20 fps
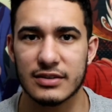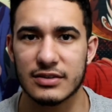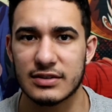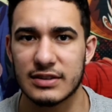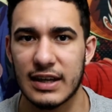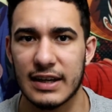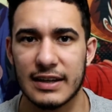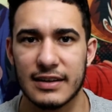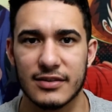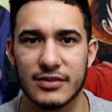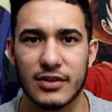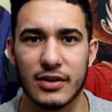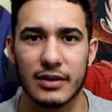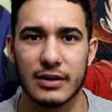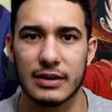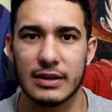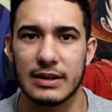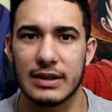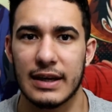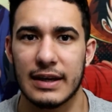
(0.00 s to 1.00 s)
Titans
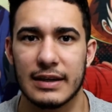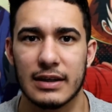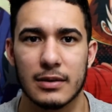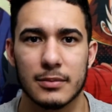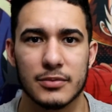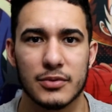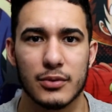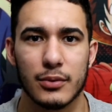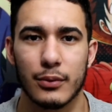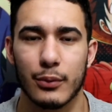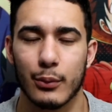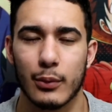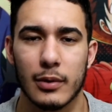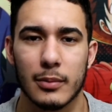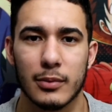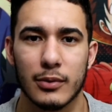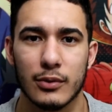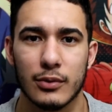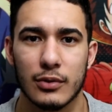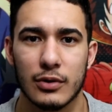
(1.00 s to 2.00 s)
start getting up through the
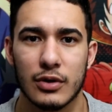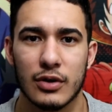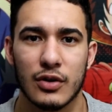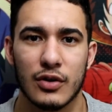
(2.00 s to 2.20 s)
rubble.